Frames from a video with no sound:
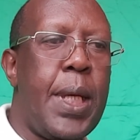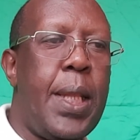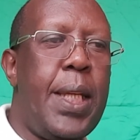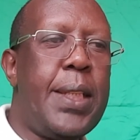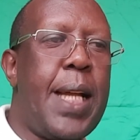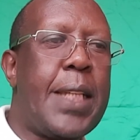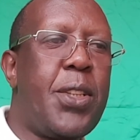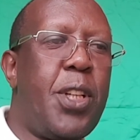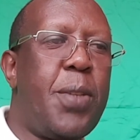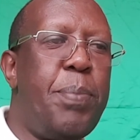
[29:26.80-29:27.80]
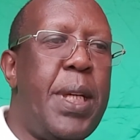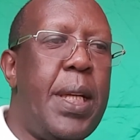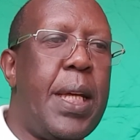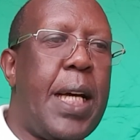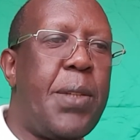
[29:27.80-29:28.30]
This does not
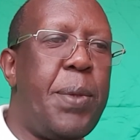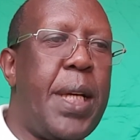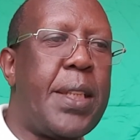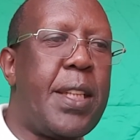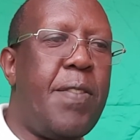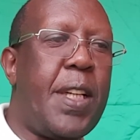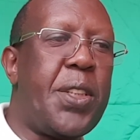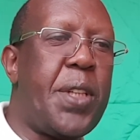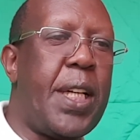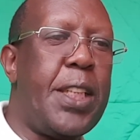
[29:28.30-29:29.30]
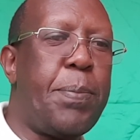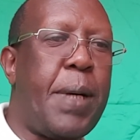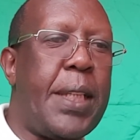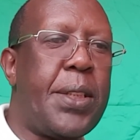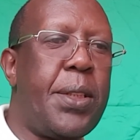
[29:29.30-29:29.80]
mean that we are self-actualized
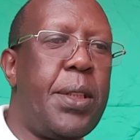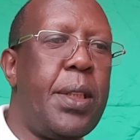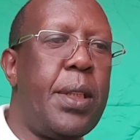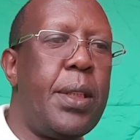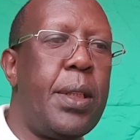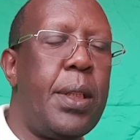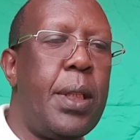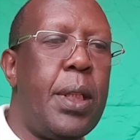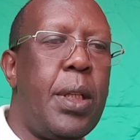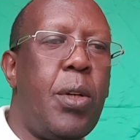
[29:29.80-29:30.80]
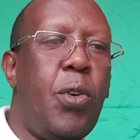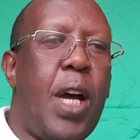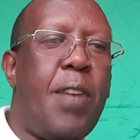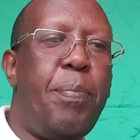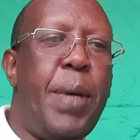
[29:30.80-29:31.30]
person who
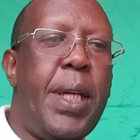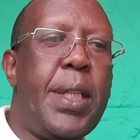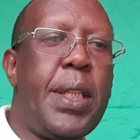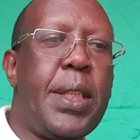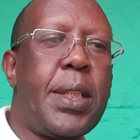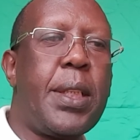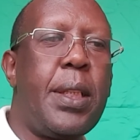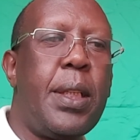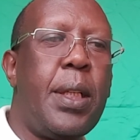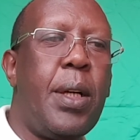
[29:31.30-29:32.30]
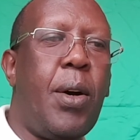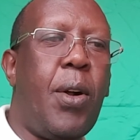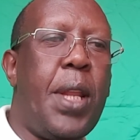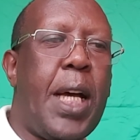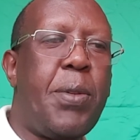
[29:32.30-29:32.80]
have made it
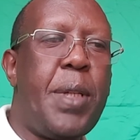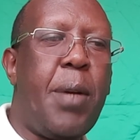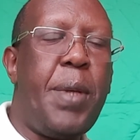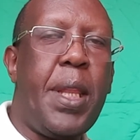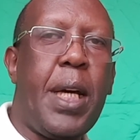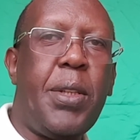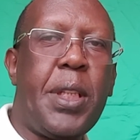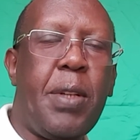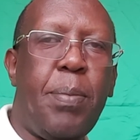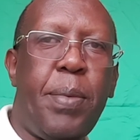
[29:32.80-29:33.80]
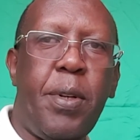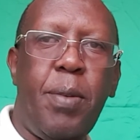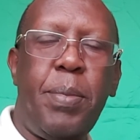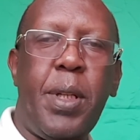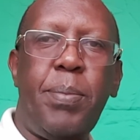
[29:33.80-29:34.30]
or that we are without our
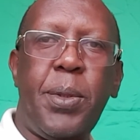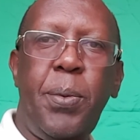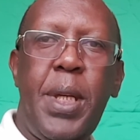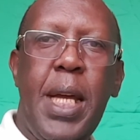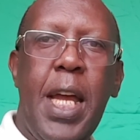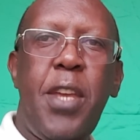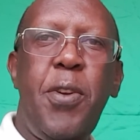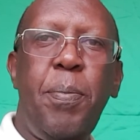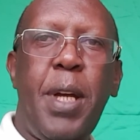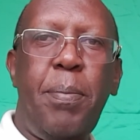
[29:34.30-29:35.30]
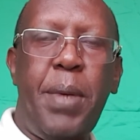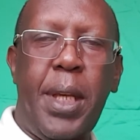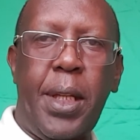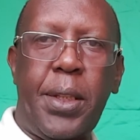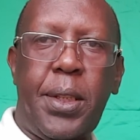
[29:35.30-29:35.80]
problems. We are human
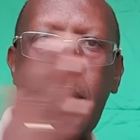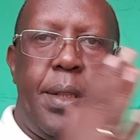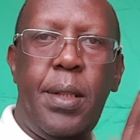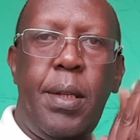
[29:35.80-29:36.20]
beings.